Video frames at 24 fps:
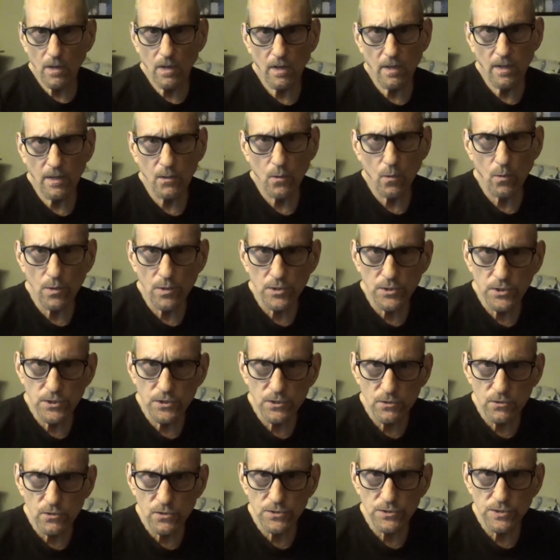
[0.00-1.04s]
in order to
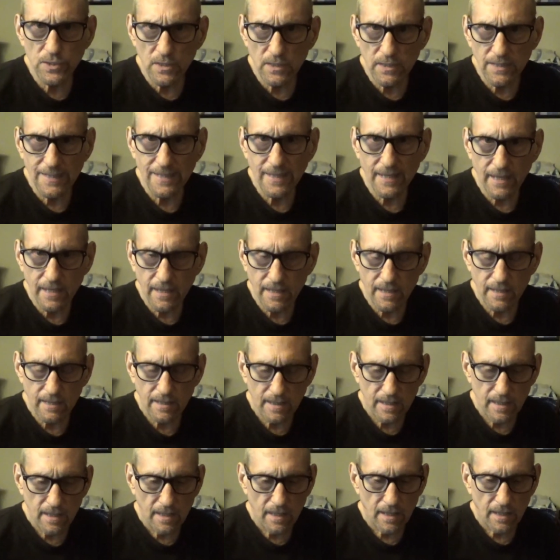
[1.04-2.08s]
use the lick
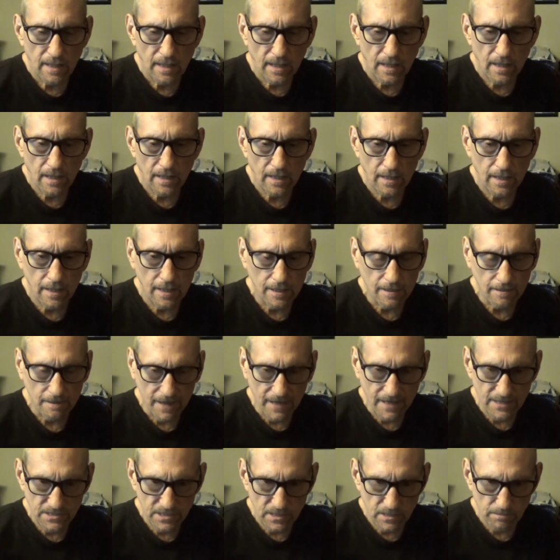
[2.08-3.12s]

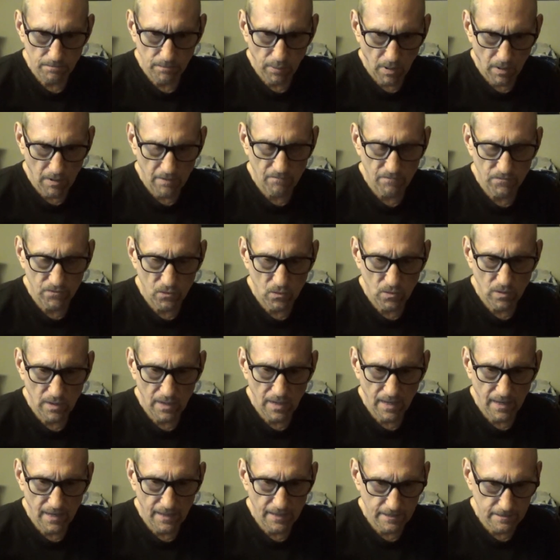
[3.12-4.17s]
as a part of your
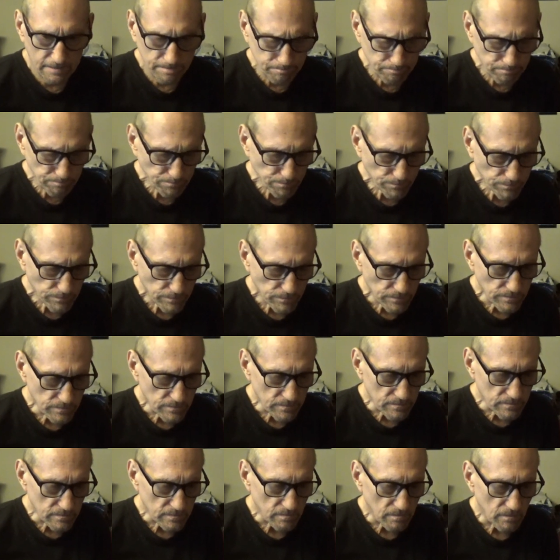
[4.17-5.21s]
line,
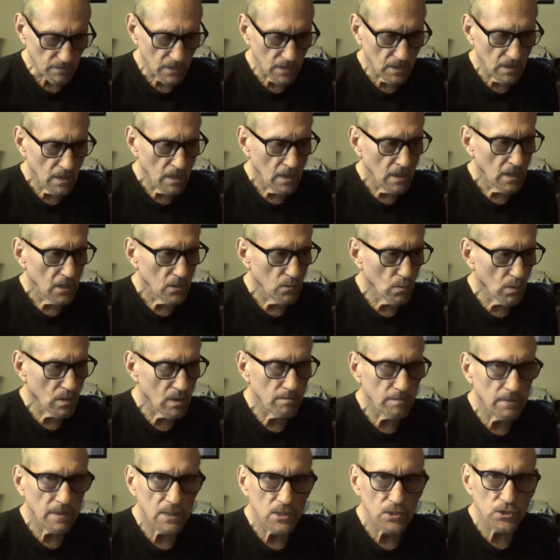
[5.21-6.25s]
you want to
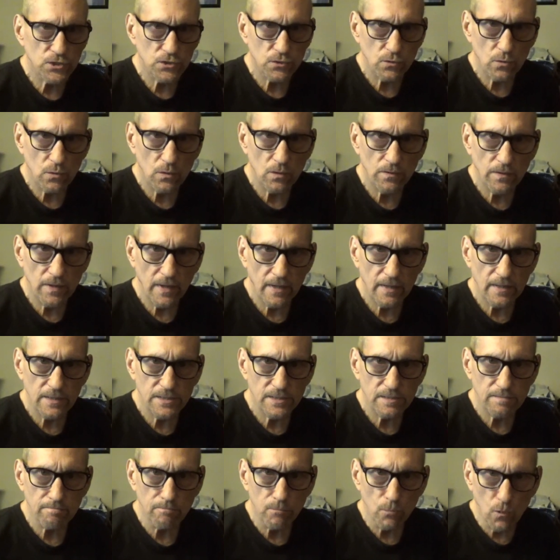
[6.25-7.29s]
make sure that
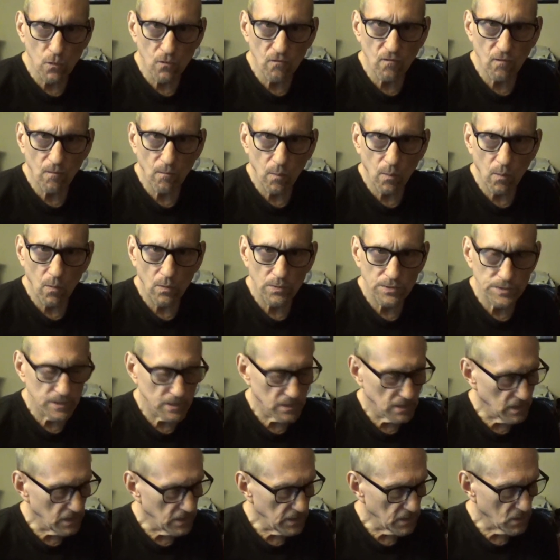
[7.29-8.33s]
it's movable to
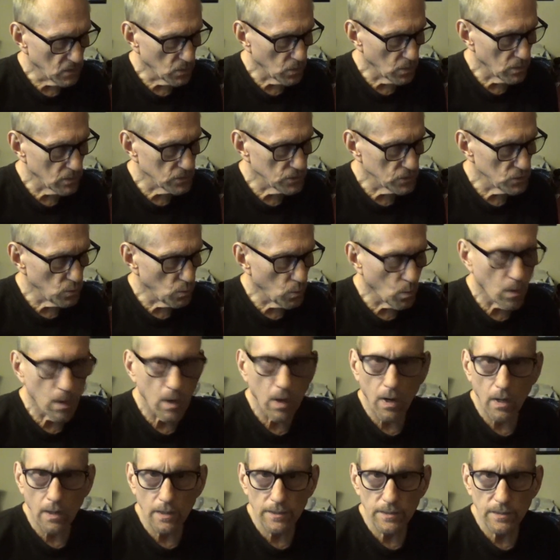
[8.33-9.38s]
any chord you
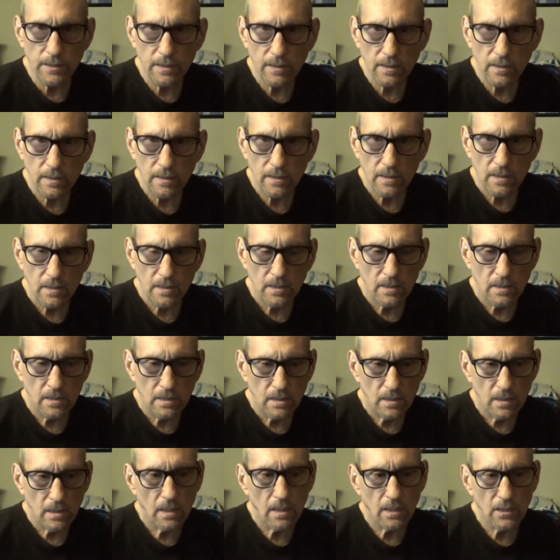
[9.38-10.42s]
want.
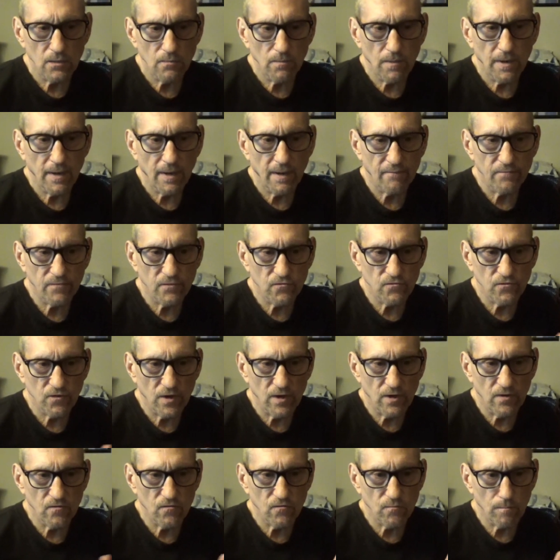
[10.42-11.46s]
You may have to
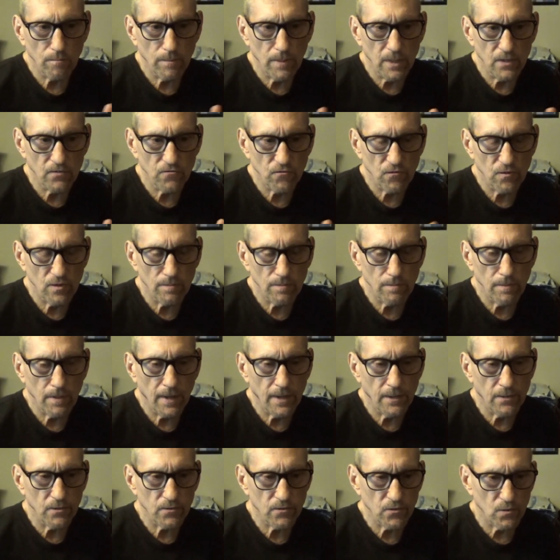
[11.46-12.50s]
change major and
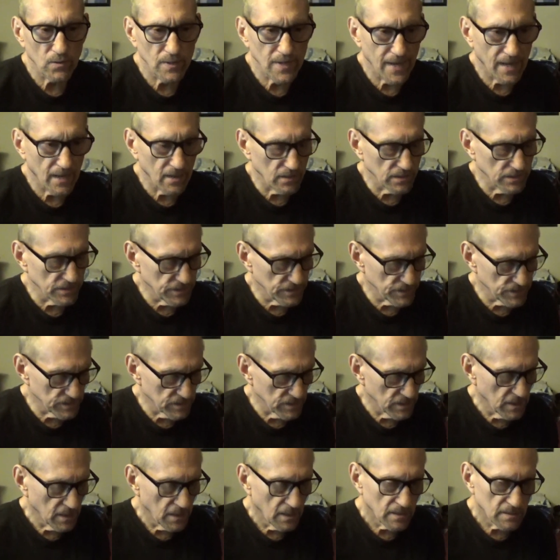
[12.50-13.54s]
minor tonalities
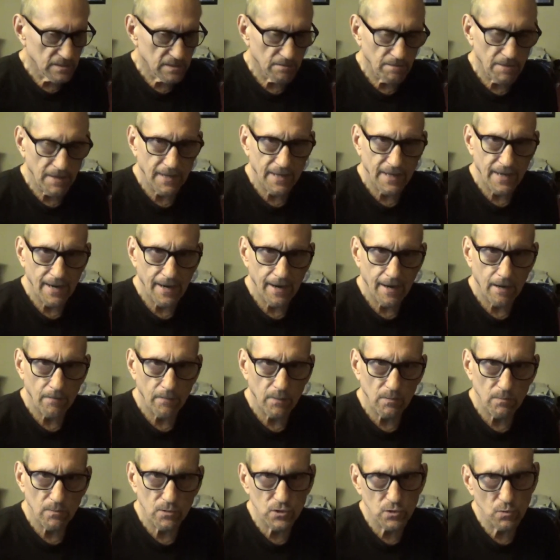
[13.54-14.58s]
to make it happen,
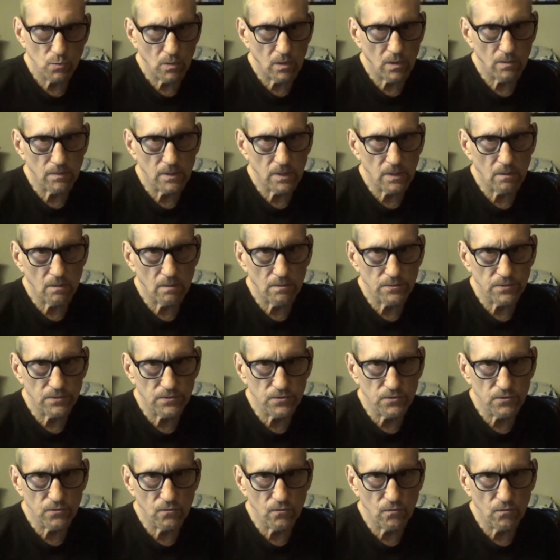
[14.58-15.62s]
but you want to be able to
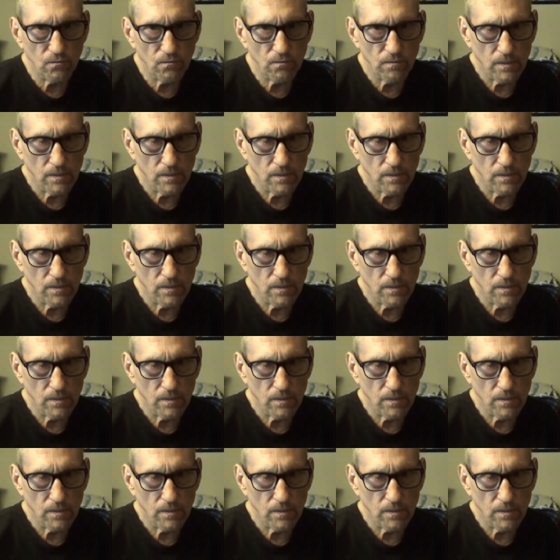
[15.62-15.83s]
do